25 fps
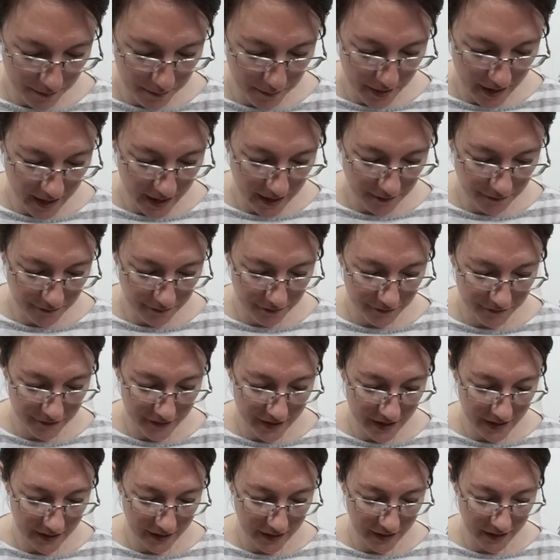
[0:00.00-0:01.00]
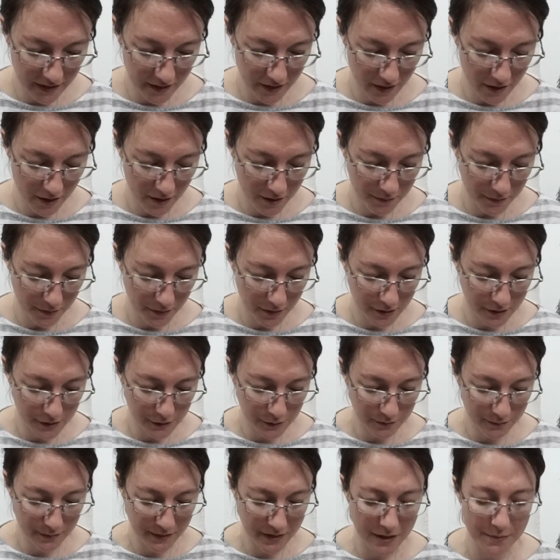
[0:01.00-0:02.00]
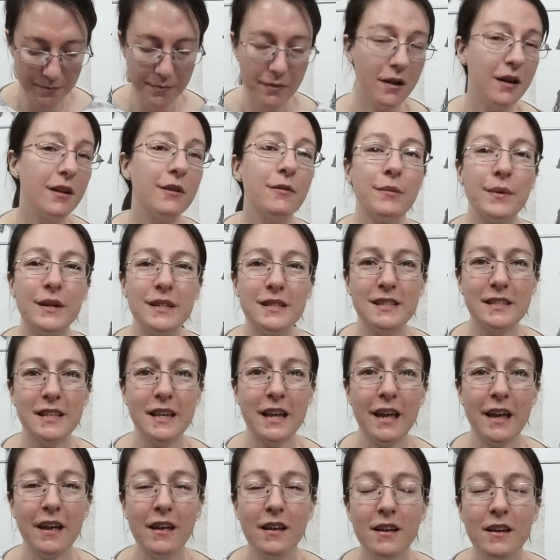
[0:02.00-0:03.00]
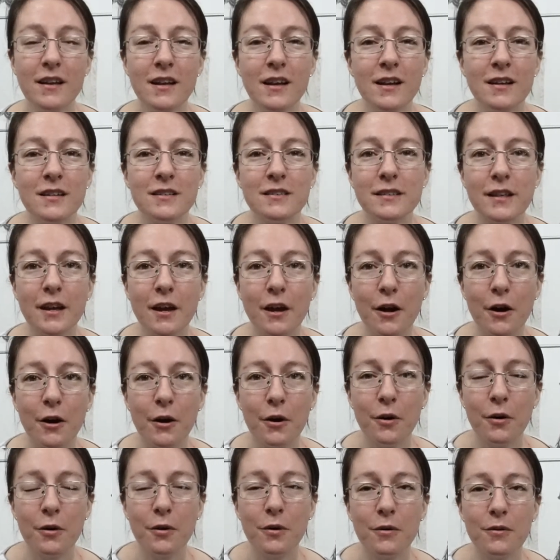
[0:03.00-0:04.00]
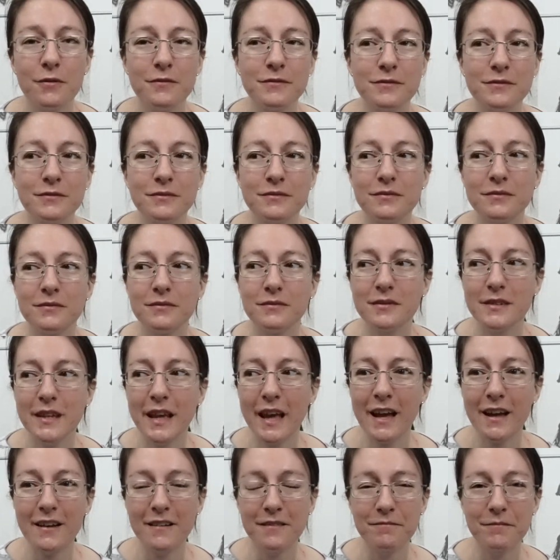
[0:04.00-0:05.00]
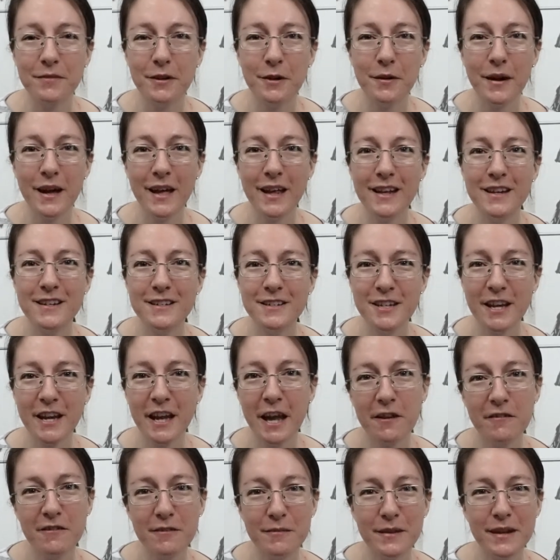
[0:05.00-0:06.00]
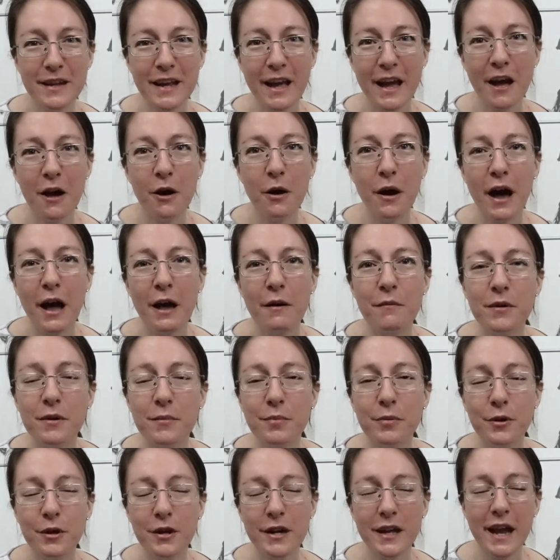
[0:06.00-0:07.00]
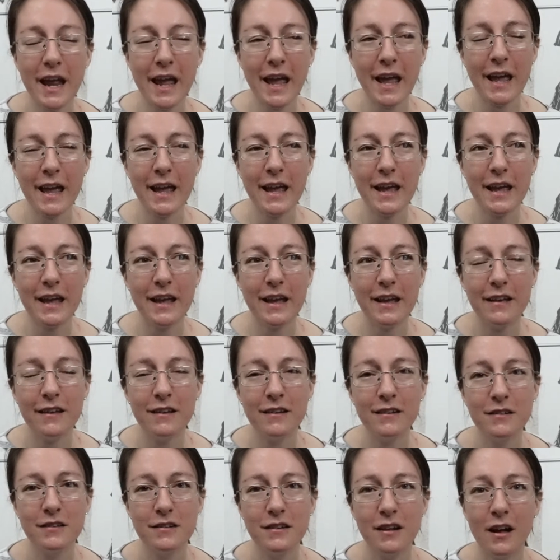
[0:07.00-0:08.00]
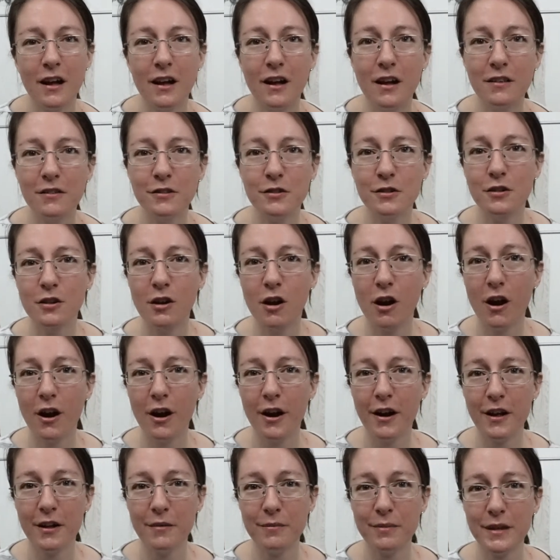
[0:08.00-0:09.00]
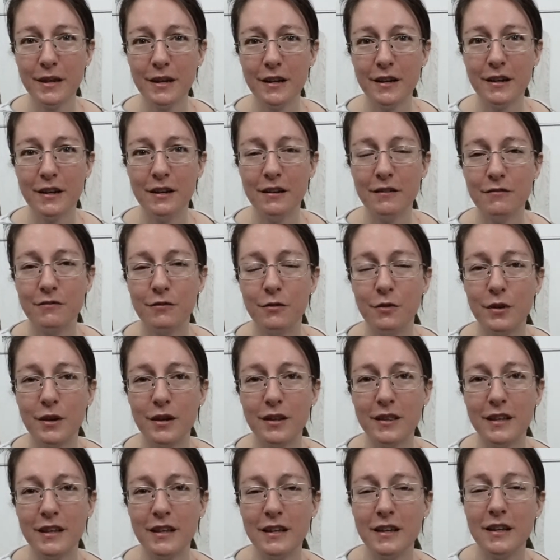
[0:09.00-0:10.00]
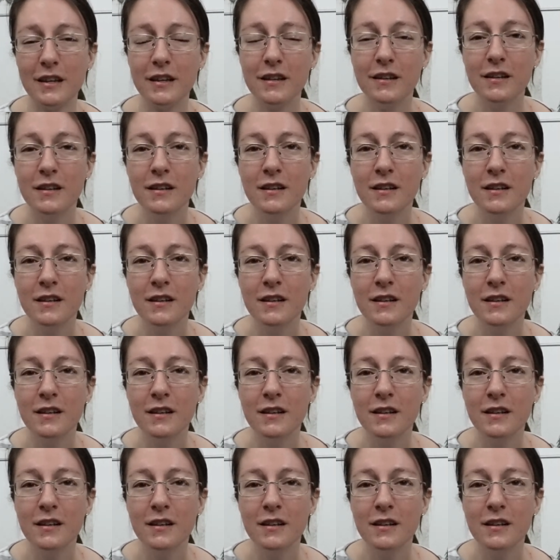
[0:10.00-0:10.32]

Maeve Fanning. Hers will be up on Wednesday. So yeah, go ahead and check everybody out. I will put a little card up here for the